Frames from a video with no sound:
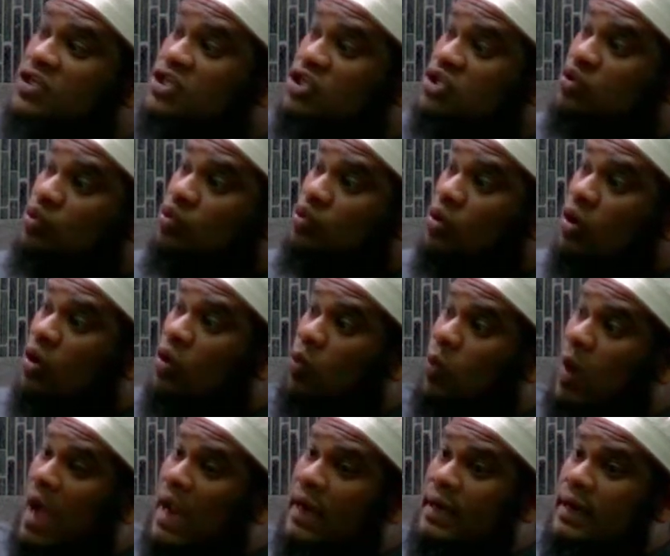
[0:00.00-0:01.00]
If it's 2
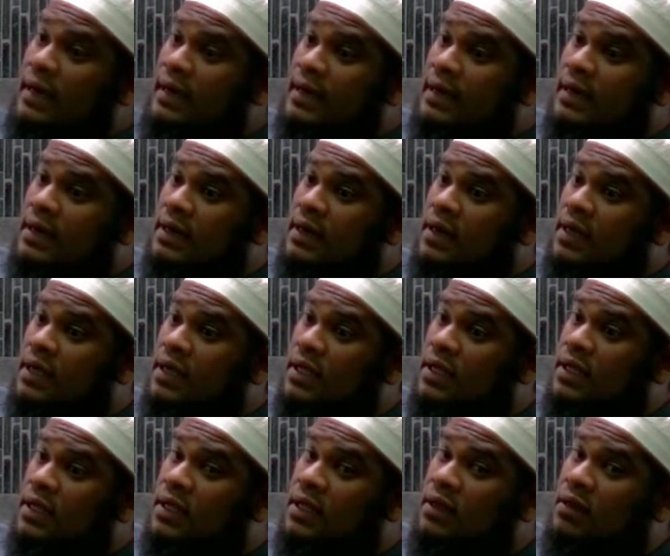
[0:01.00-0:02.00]
or 1,
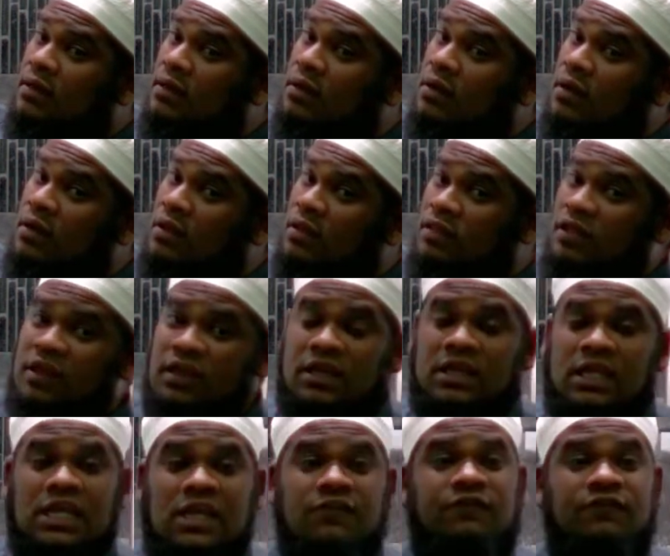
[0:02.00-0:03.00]

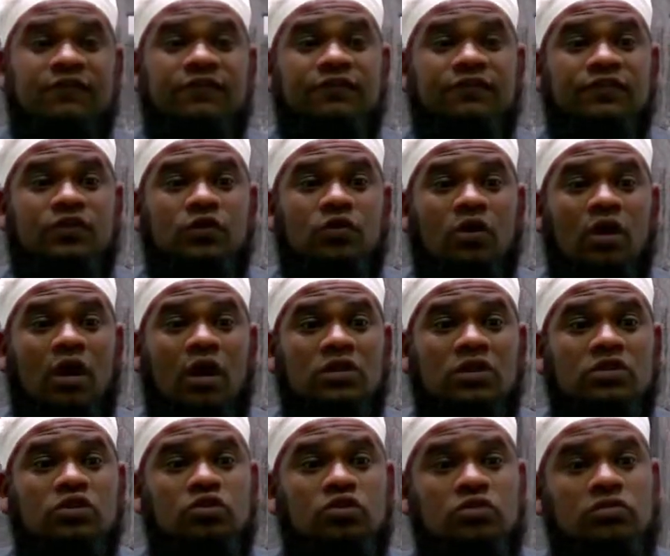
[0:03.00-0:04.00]
then if
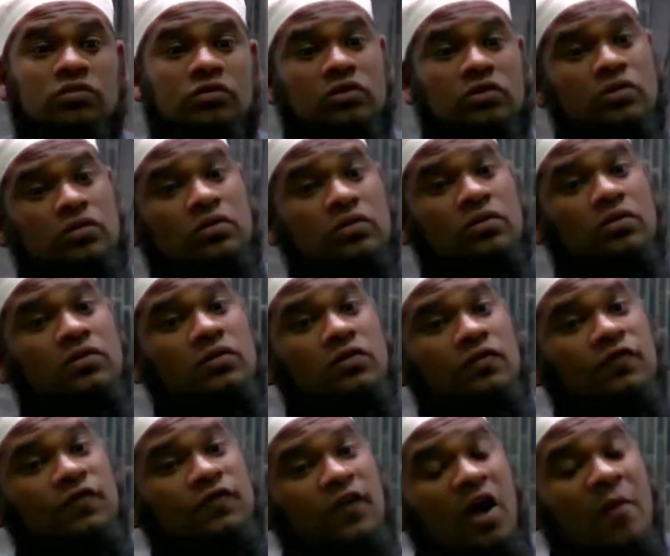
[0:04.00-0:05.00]
you are
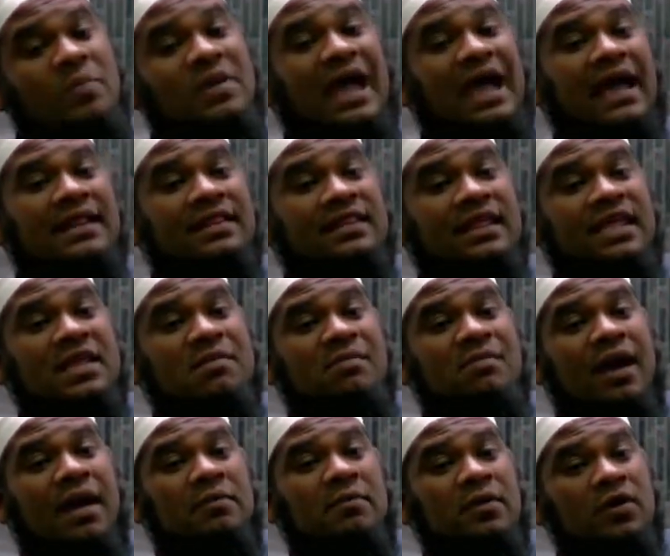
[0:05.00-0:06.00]
far behind
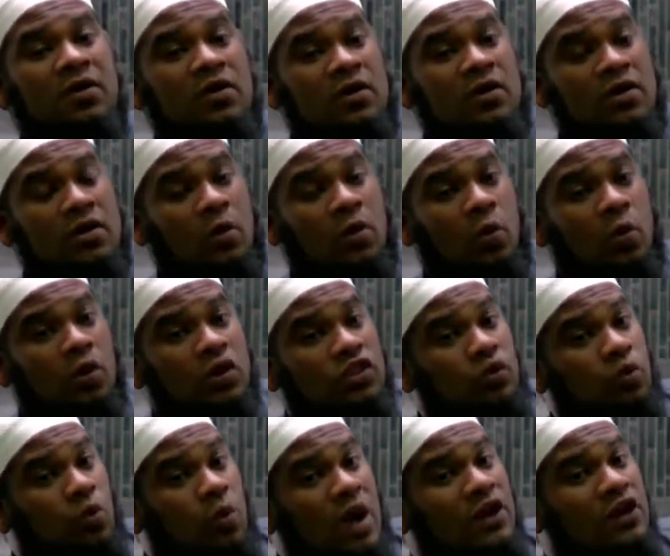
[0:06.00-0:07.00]
the imam
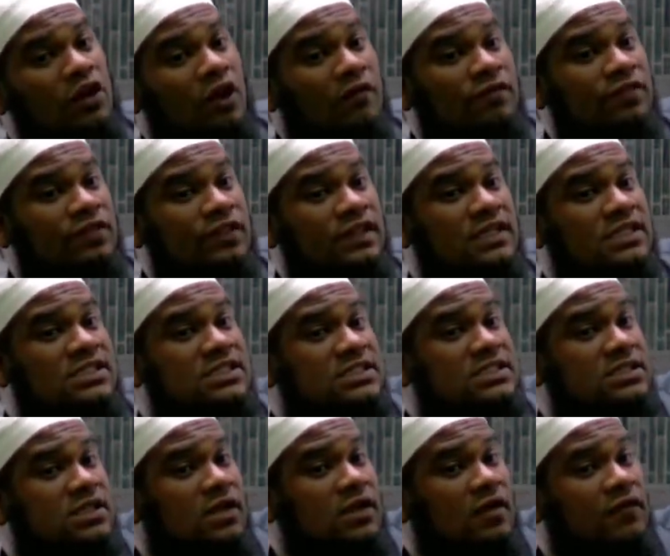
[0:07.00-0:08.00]
with one of
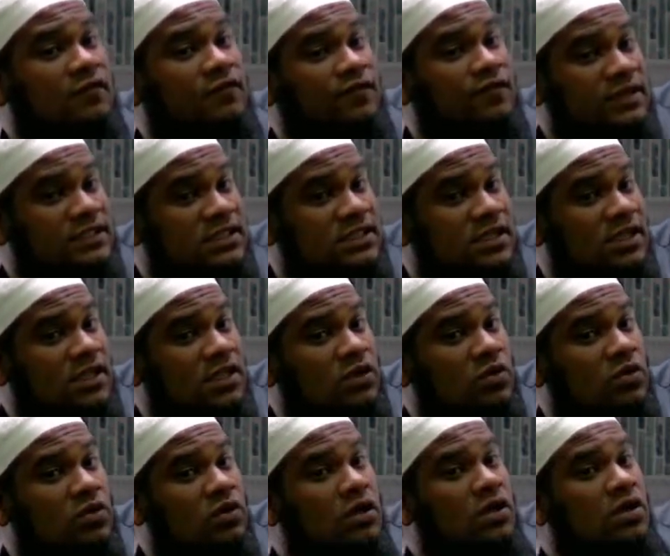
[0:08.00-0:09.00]
these
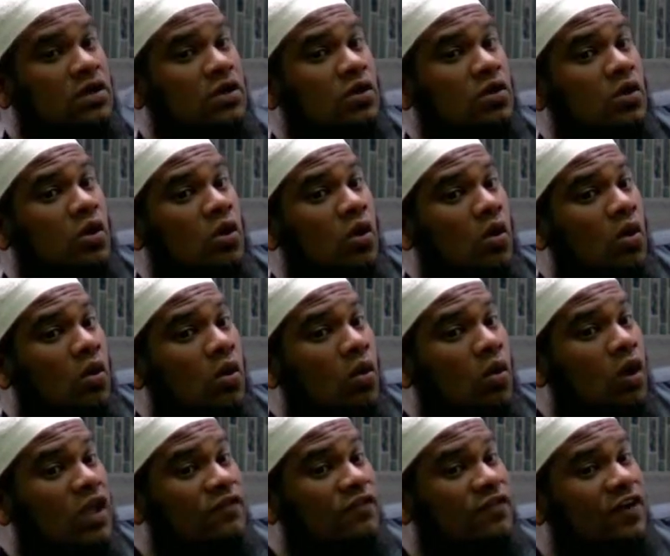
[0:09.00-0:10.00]
physical rukn
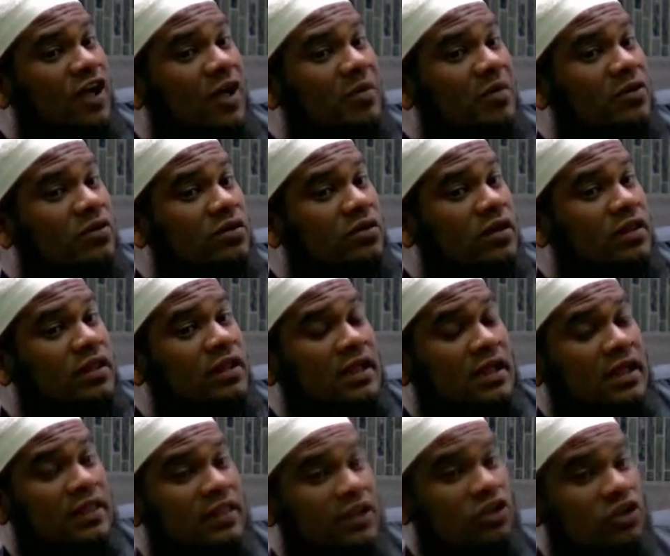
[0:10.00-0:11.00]
or a verbal
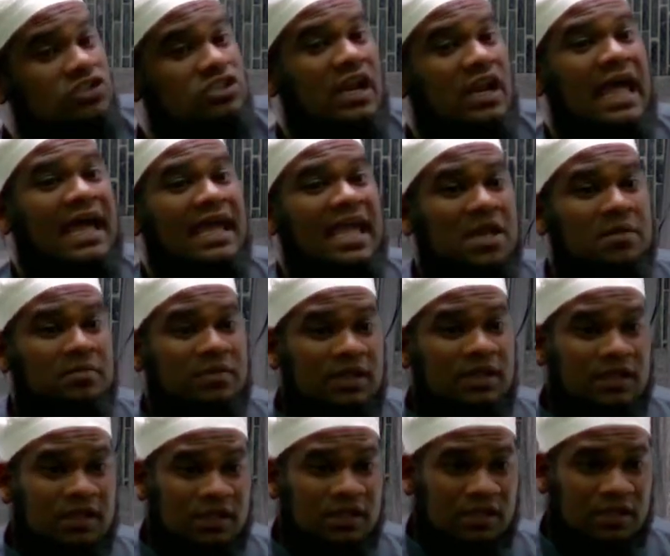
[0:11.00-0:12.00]
rukn, then your salah
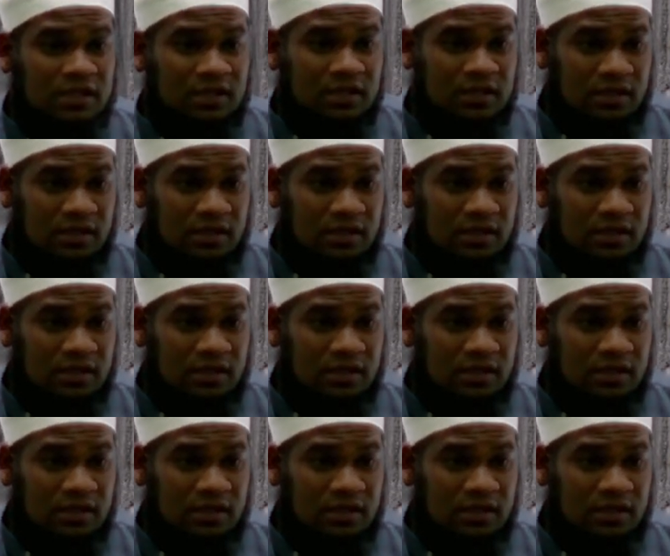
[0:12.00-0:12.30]
can be